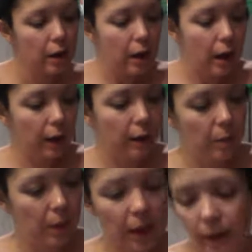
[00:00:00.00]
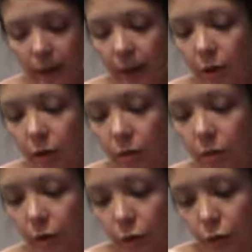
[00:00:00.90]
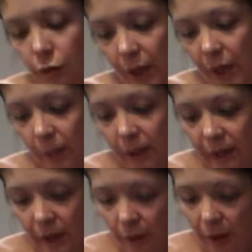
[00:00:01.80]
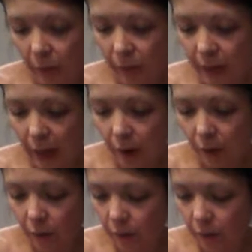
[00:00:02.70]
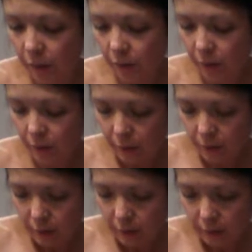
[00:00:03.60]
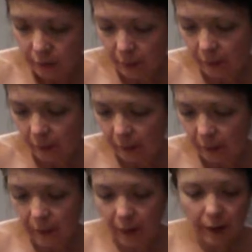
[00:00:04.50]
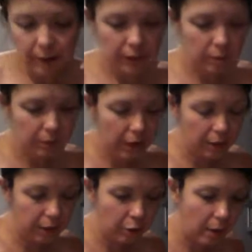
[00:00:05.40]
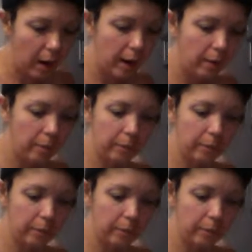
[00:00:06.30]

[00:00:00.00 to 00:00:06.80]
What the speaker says: I clean my hands. I do usually keep a damp paper towel, something like that, damp towel nearby.